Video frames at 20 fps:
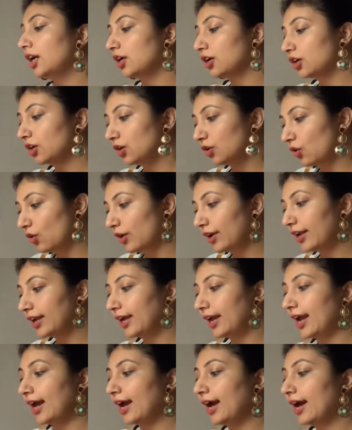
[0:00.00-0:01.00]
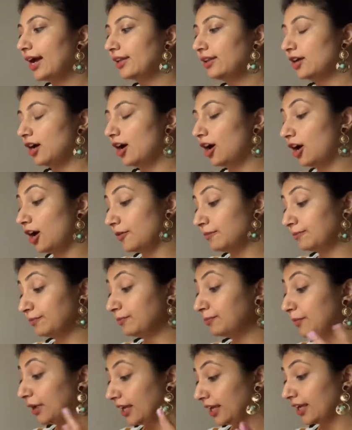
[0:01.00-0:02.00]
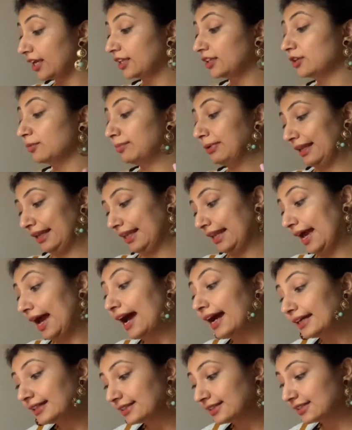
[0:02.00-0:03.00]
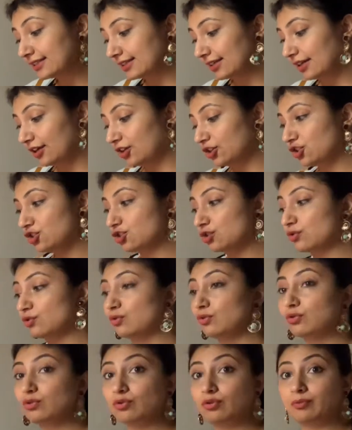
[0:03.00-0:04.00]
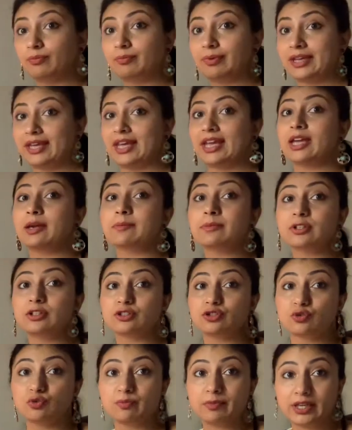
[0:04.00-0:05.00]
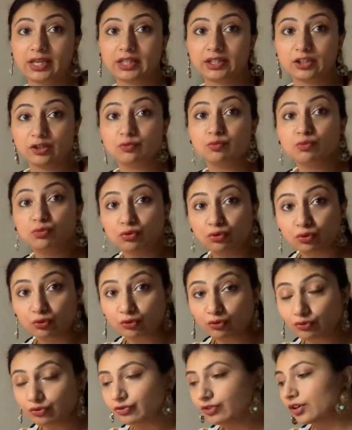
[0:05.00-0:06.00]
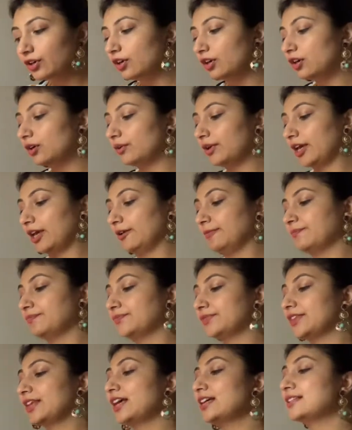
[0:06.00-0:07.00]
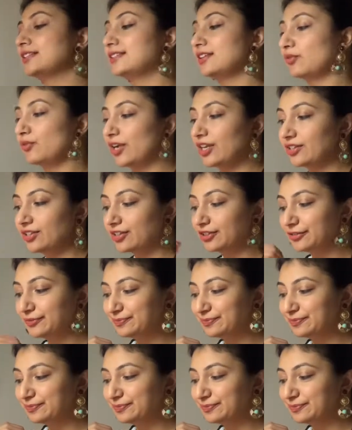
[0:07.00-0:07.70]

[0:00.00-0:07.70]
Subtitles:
going and making the plans to be able to make the move. Okay, surrender.